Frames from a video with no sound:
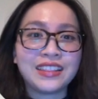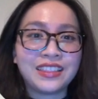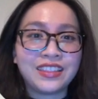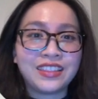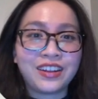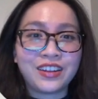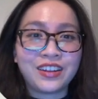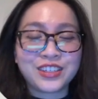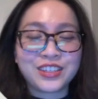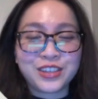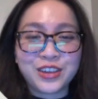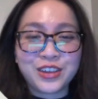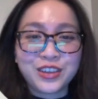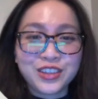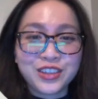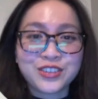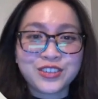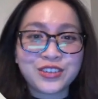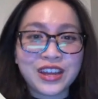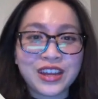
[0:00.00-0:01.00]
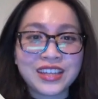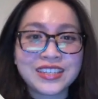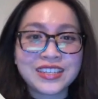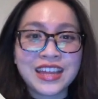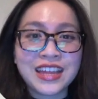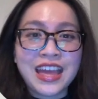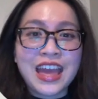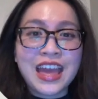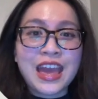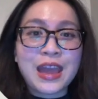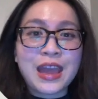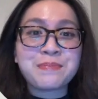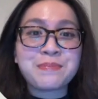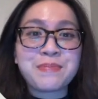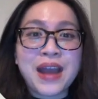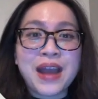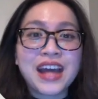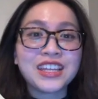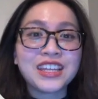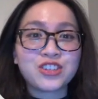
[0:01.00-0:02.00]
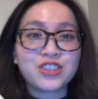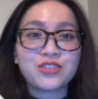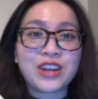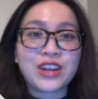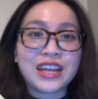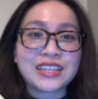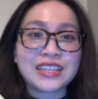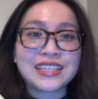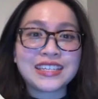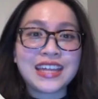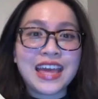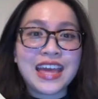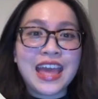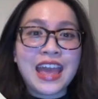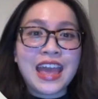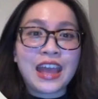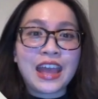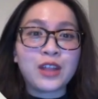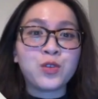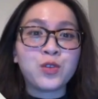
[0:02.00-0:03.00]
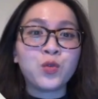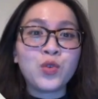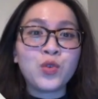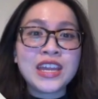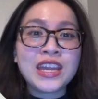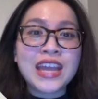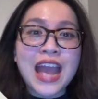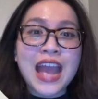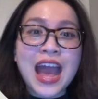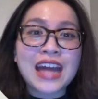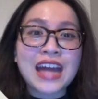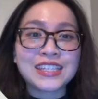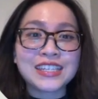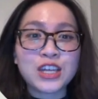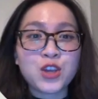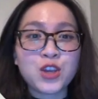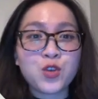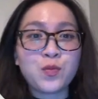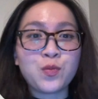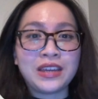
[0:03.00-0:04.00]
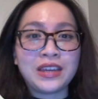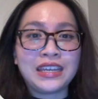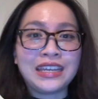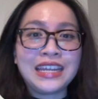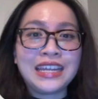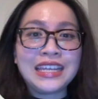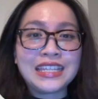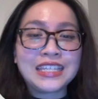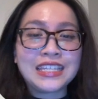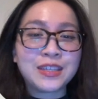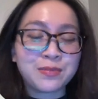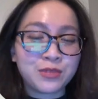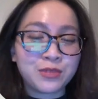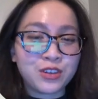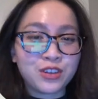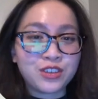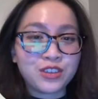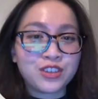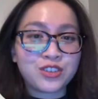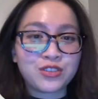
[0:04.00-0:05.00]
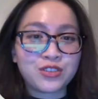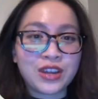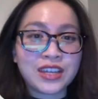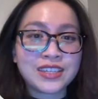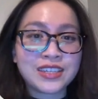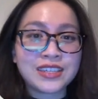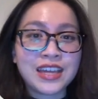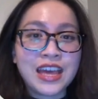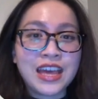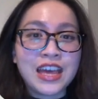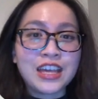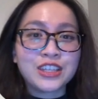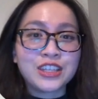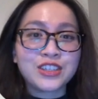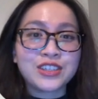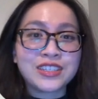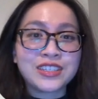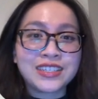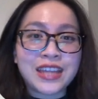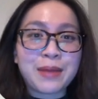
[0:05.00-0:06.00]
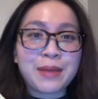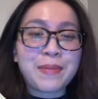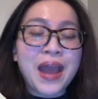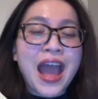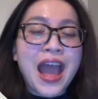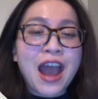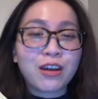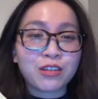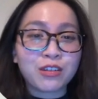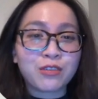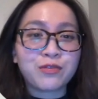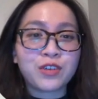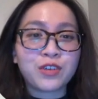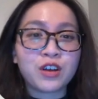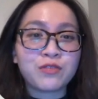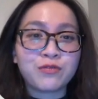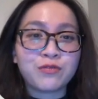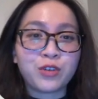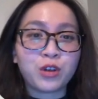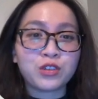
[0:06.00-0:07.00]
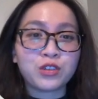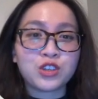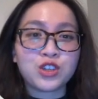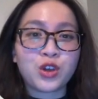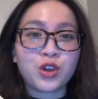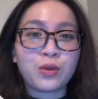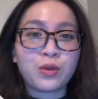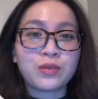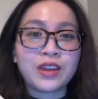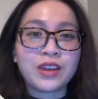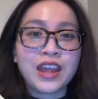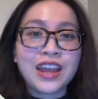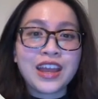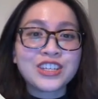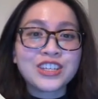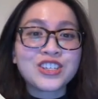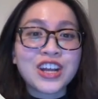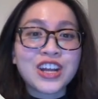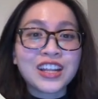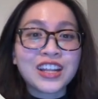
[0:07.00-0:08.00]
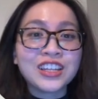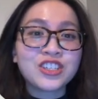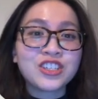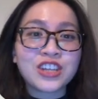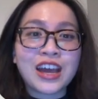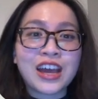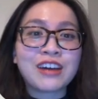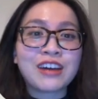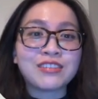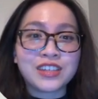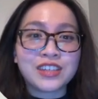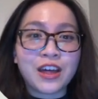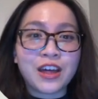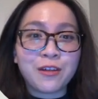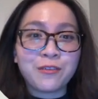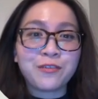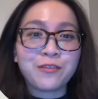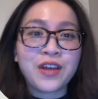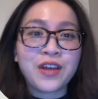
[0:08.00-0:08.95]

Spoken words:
There is good stress and bad stress, and we as humans need some good stress to step out of comfort zone, challenge ourselves.